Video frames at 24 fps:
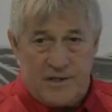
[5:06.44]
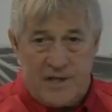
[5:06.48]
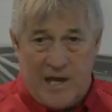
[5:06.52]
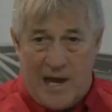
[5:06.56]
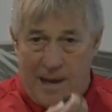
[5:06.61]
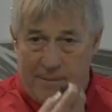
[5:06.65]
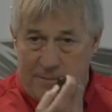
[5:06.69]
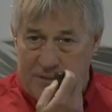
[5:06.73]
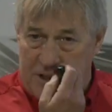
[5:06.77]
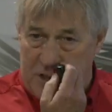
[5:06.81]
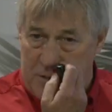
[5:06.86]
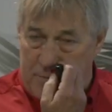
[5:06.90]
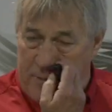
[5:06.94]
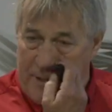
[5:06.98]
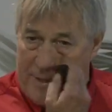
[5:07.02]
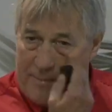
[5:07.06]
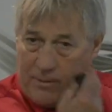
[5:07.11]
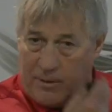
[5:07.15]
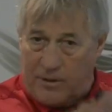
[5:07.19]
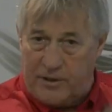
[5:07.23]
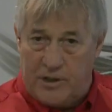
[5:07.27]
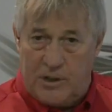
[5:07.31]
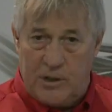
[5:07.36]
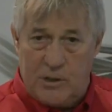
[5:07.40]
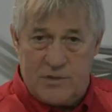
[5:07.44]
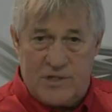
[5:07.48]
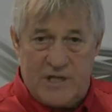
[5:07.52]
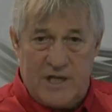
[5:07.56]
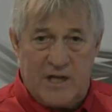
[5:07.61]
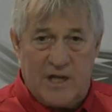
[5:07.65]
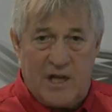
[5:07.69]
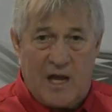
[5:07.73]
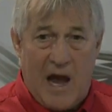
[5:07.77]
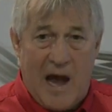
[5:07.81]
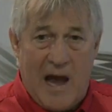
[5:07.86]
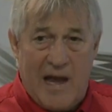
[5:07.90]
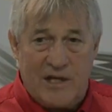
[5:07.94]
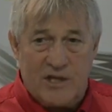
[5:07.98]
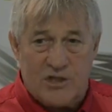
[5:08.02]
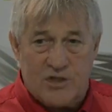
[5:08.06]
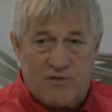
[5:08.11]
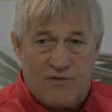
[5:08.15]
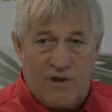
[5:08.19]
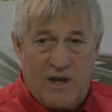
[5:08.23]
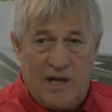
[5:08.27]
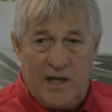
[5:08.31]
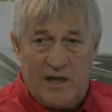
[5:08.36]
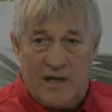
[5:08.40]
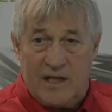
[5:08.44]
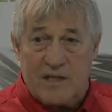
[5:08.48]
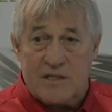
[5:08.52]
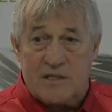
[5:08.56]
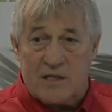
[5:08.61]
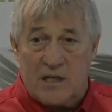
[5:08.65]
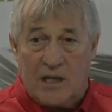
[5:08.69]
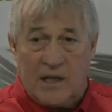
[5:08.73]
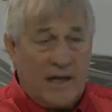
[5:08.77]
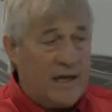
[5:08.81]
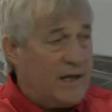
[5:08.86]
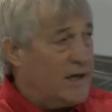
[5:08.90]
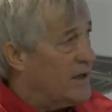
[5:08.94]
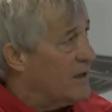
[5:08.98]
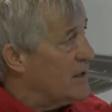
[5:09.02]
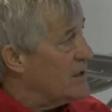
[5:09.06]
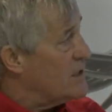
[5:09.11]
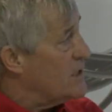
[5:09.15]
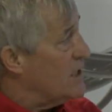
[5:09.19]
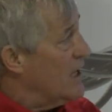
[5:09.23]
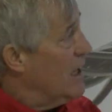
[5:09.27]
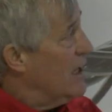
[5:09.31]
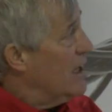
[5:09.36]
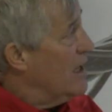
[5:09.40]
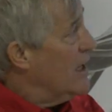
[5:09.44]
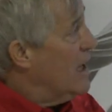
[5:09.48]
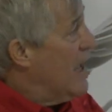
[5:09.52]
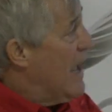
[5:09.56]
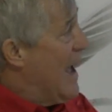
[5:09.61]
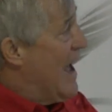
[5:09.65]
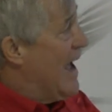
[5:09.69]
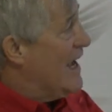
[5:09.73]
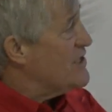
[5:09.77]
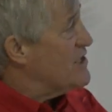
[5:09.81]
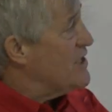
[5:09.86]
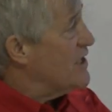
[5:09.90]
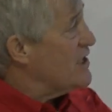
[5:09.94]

times is people are using guy strain insulators as